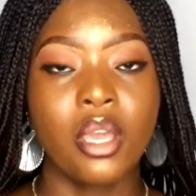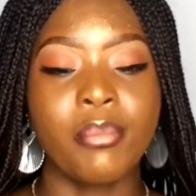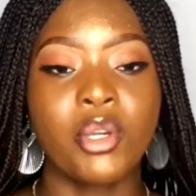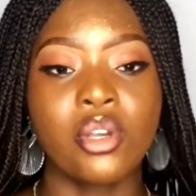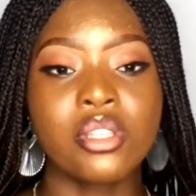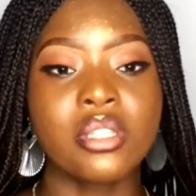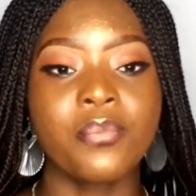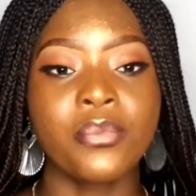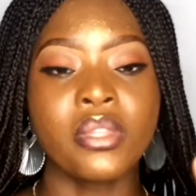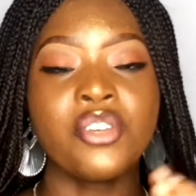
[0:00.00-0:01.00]
because
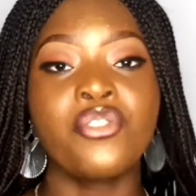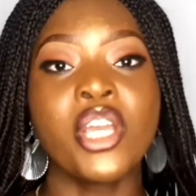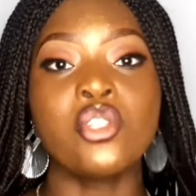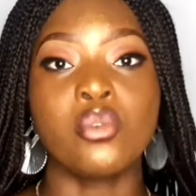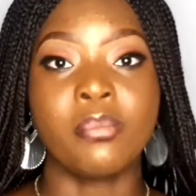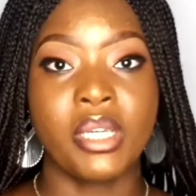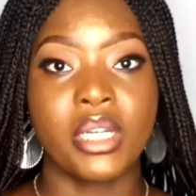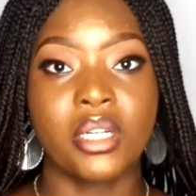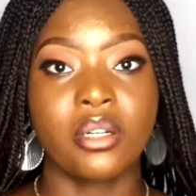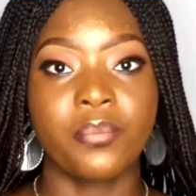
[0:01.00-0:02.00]
the friends you
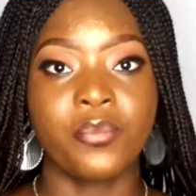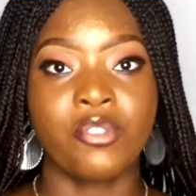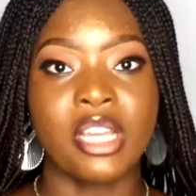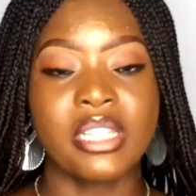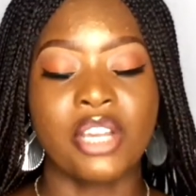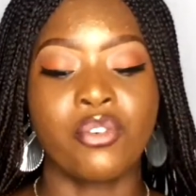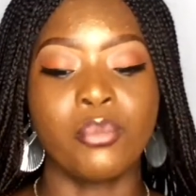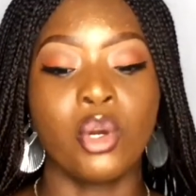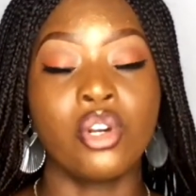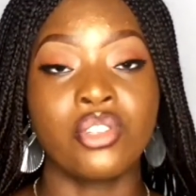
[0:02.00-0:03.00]
make, right, like from
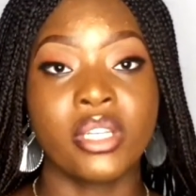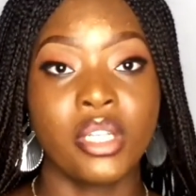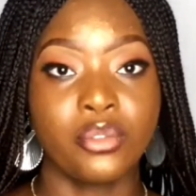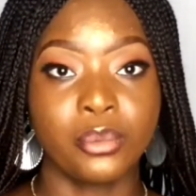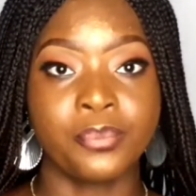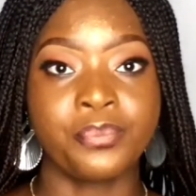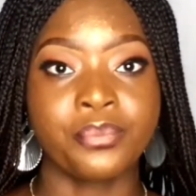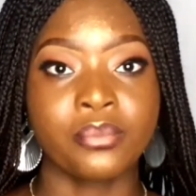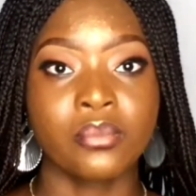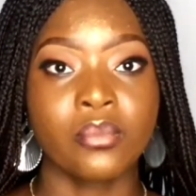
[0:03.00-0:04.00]
your 100 level,
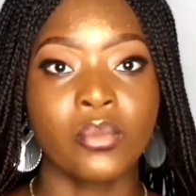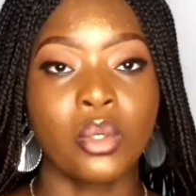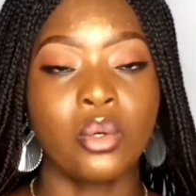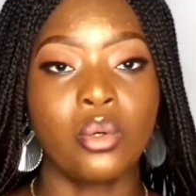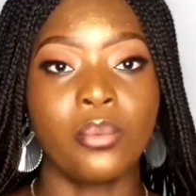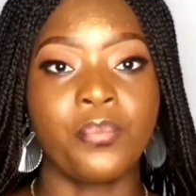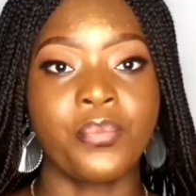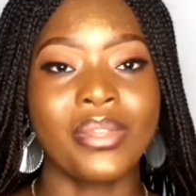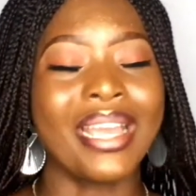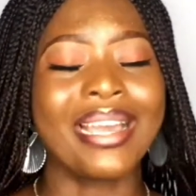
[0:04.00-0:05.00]

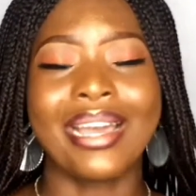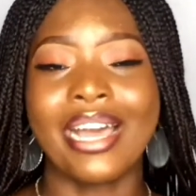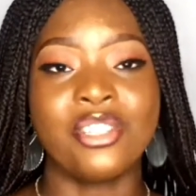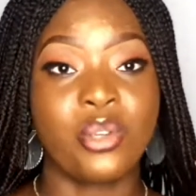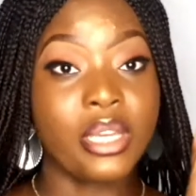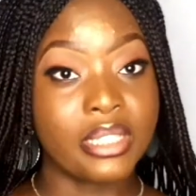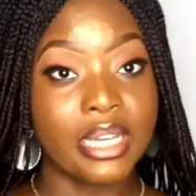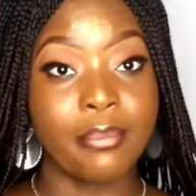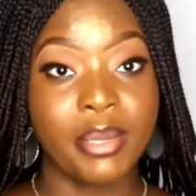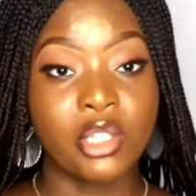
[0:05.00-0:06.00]
like as you
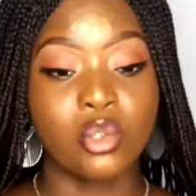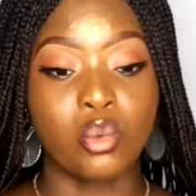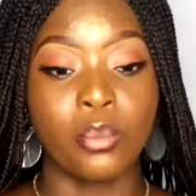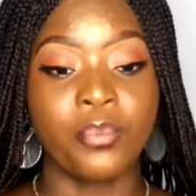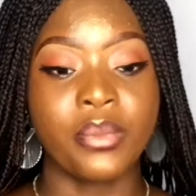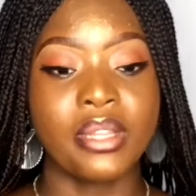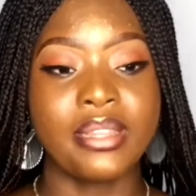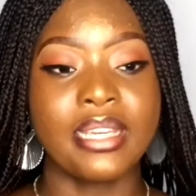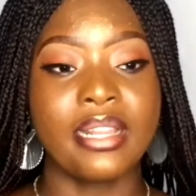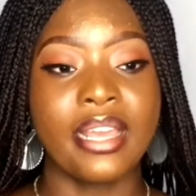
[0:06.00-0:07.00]
enter med school,
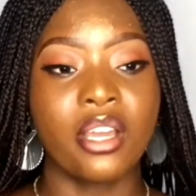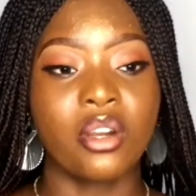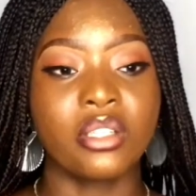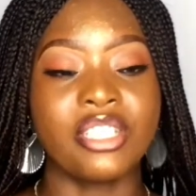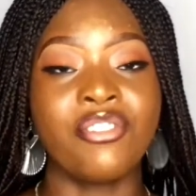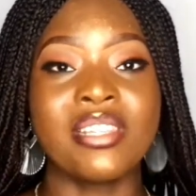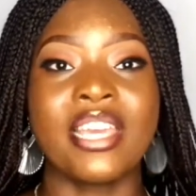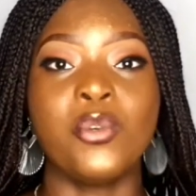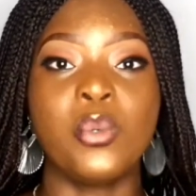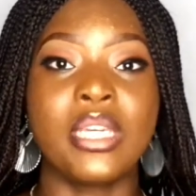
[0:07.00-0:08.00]
they are like the friends
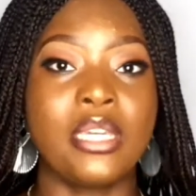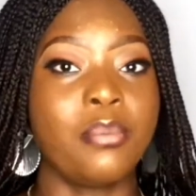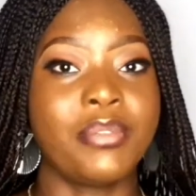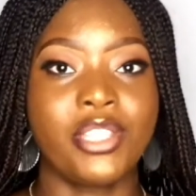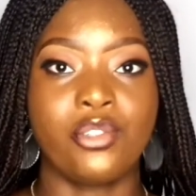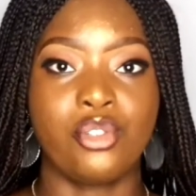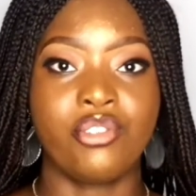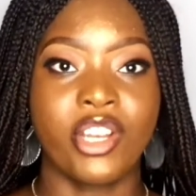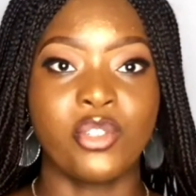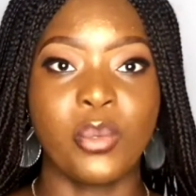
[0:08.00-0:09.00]
that you will keep till you
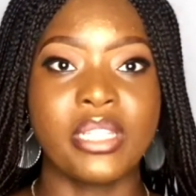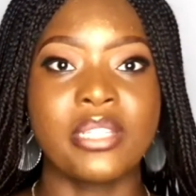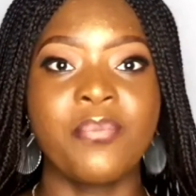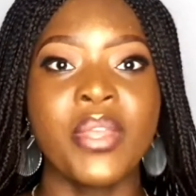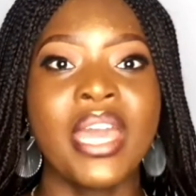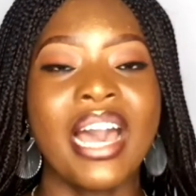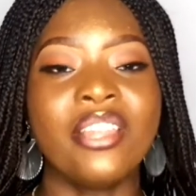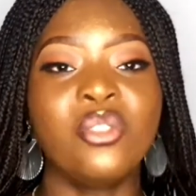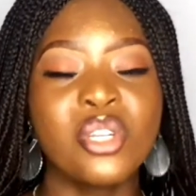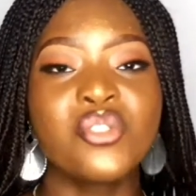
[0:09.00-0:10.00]
graduate.
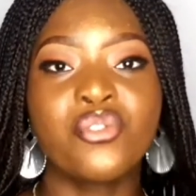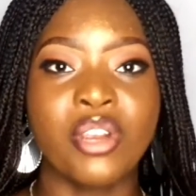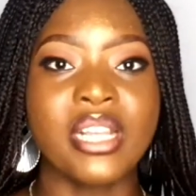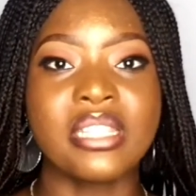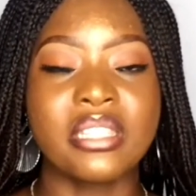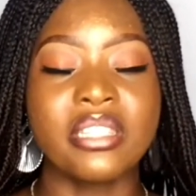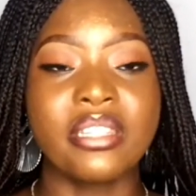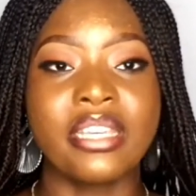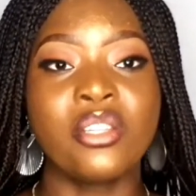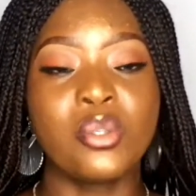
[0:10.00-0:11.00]
And those friends,
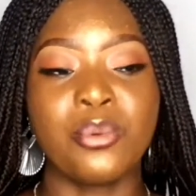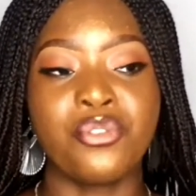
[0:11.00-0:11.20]
they need to be